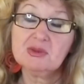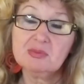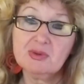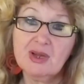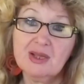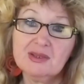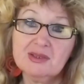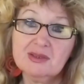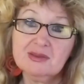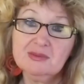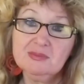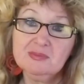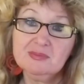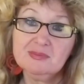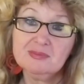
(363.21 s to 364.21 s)
brother,
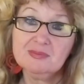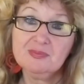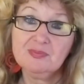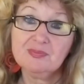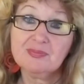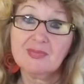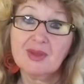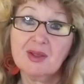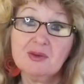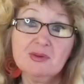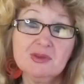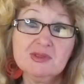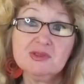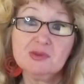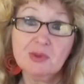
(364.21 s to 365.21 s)
who
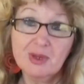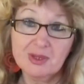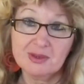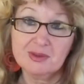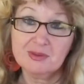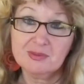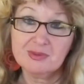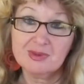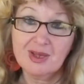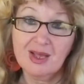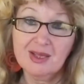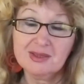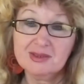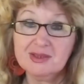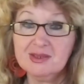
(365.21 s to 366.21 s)
is twin,
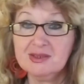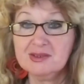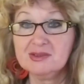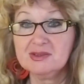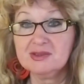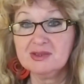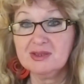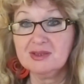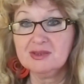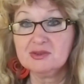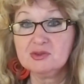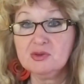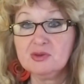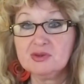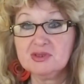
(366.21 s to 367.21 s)
and he's
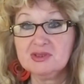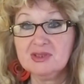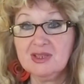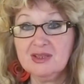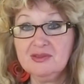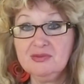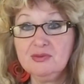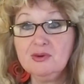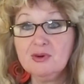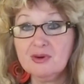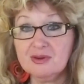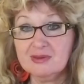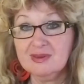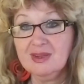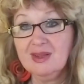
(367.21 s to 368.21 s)
George IV.
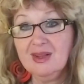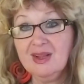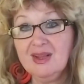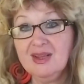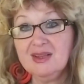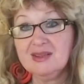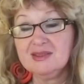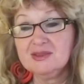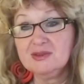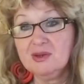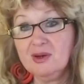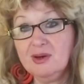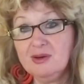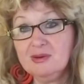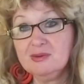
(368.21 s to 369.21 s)

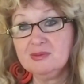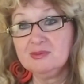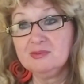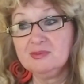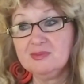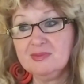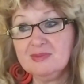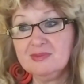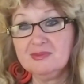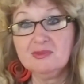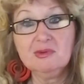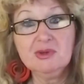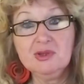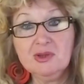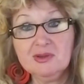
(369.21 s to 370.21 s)
So
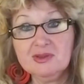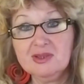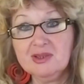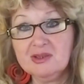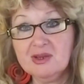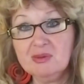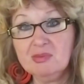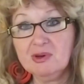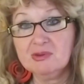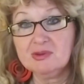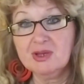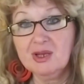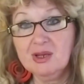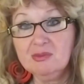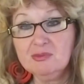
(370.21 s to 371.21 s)
we don't hear about
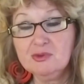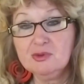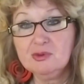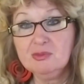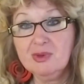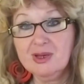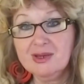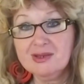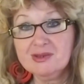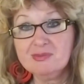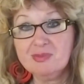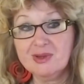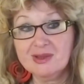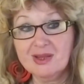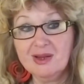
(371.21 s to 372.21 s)
him too much,
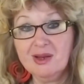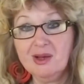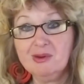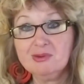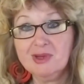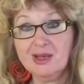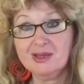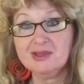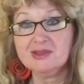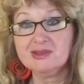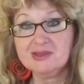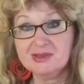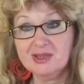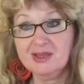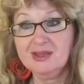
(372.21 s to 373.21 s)
but Claudia
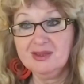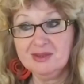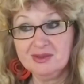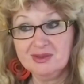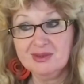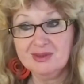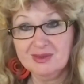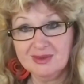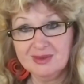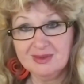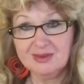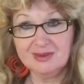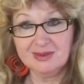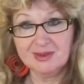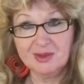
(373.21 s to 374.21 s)
is the
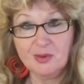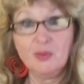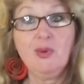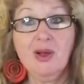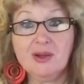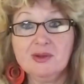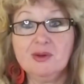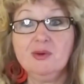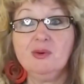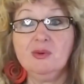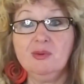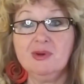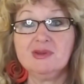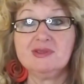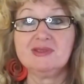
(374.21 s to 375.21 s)
one
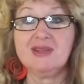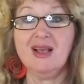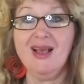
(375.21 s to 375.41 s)
who was